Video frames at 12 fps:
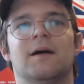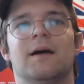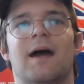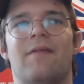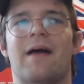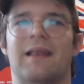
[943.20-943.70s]

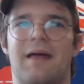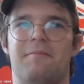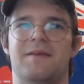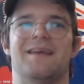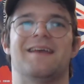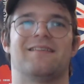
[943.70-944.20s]
And that let
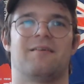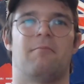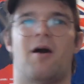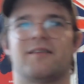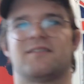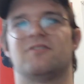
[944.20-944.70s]
me get to
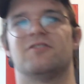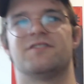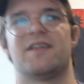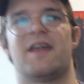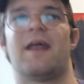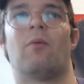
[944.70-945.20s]

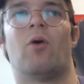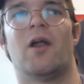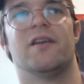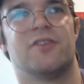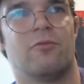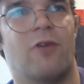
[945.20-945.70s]
monsters that I
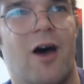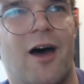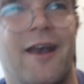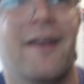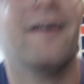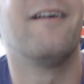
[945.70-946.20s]
wanted to
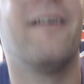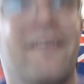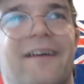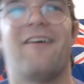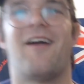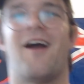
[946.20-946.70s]
run
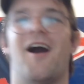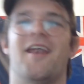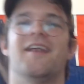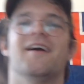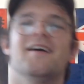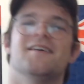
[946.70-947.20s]
earlier
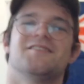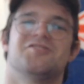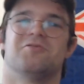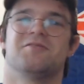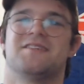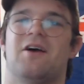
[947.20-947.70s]
on,
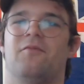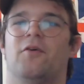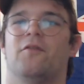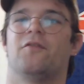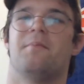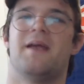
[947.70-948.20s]
so it was
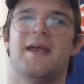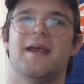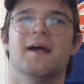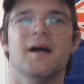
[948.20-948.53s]
helpful for me.